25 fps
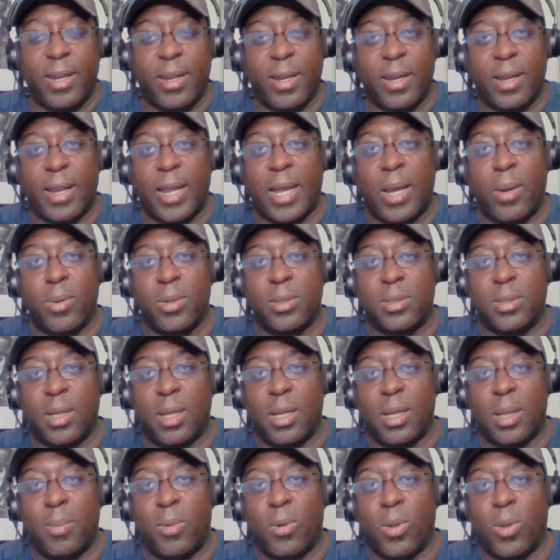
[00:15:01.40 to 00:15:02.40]
didn't allow us to
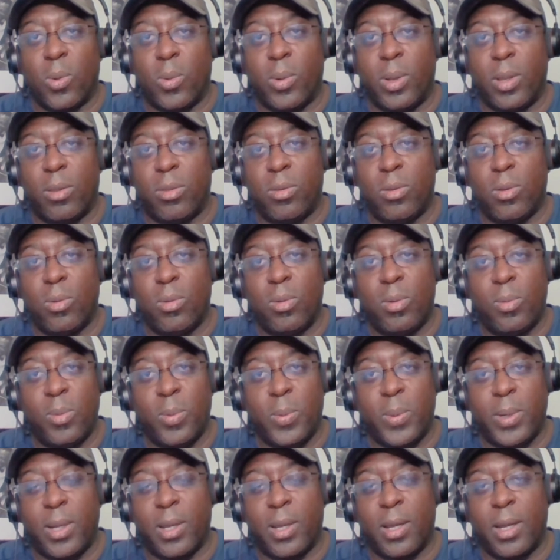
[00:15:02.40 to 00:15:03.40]
come all the way through, we
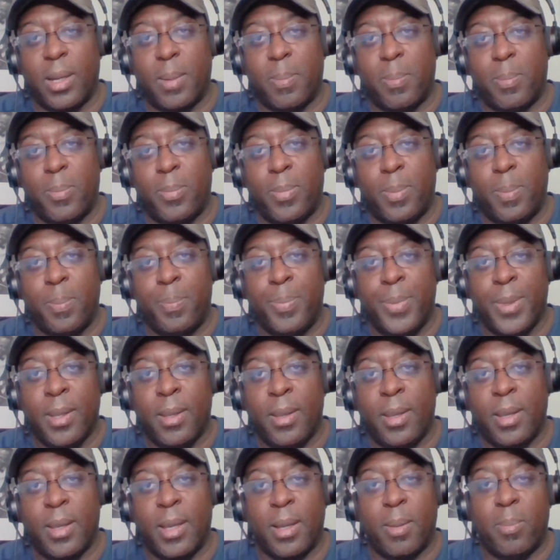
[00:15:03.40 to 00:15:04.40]
would cut it,
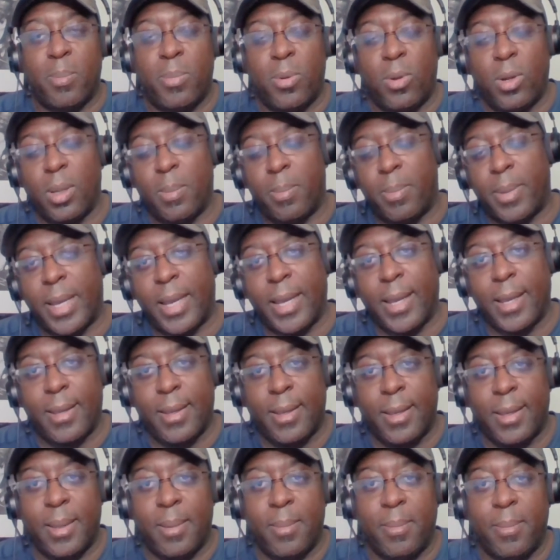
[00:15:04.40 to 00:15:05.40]
pull it back,
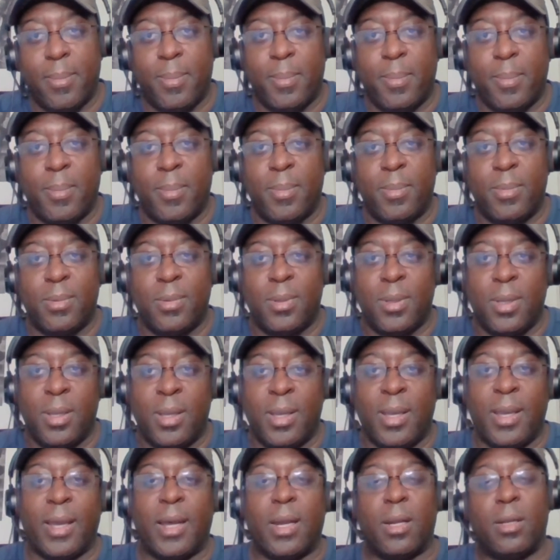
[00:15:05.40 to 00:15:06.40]
and
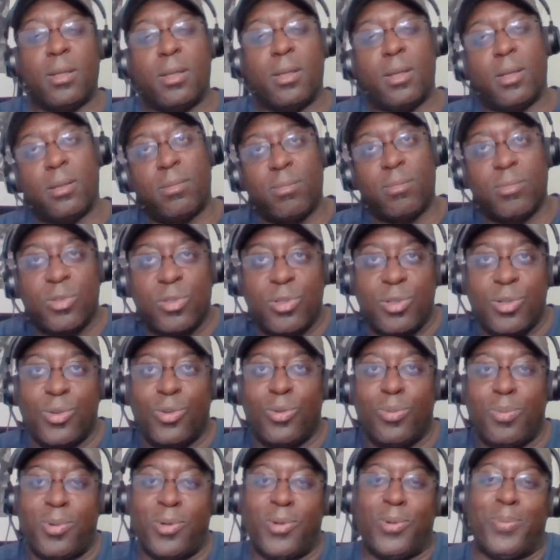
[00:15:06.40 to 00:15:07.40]
he got a
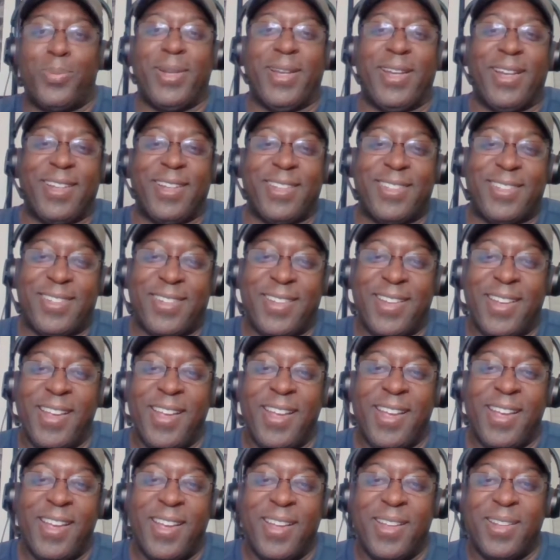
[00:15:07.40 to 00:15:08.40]
Two pullback
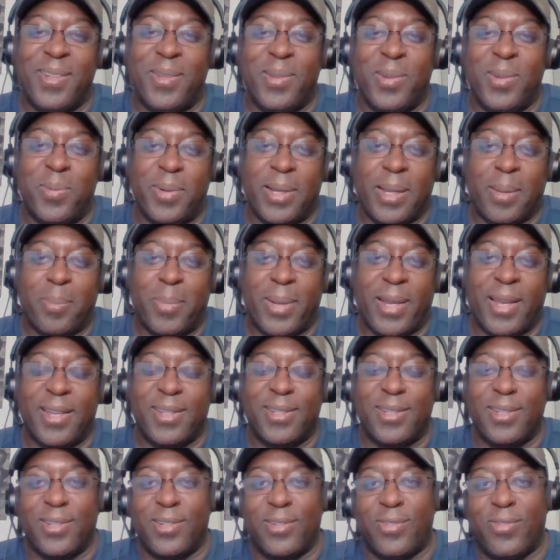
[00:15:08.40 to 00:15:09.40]

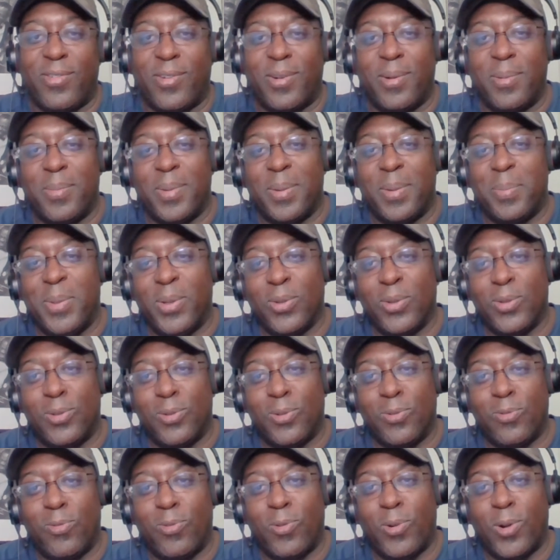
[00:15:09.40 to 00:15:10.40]
passes from Emile
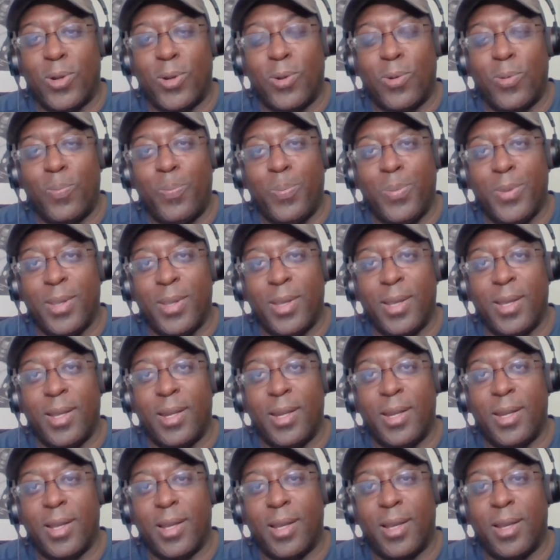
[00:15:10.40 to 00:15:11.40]
Chaufureau,
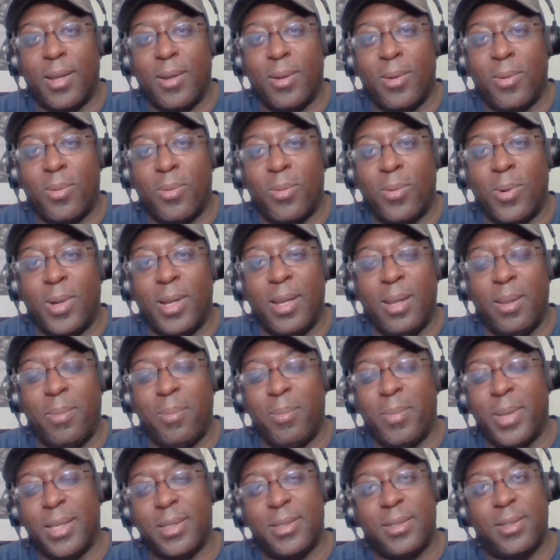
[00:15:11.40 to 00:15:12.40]
and one he
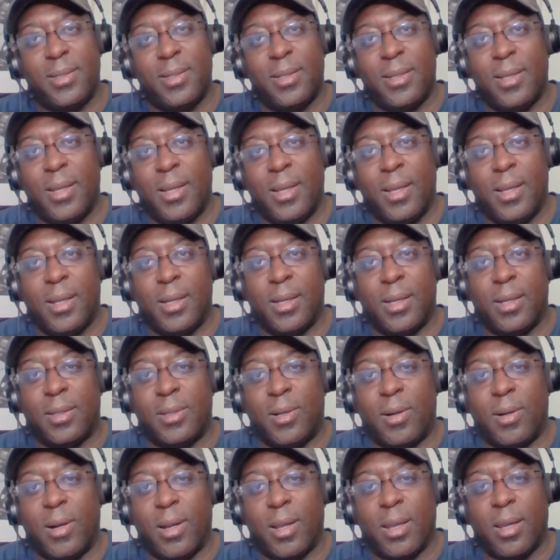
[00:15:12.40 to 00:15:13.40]
missed the
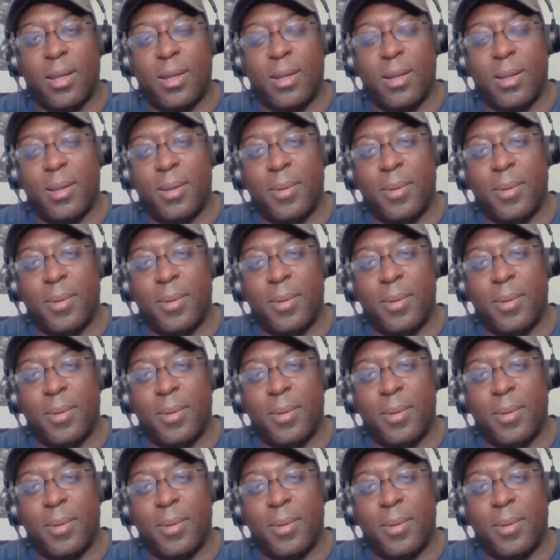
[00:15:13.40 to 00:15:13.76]
target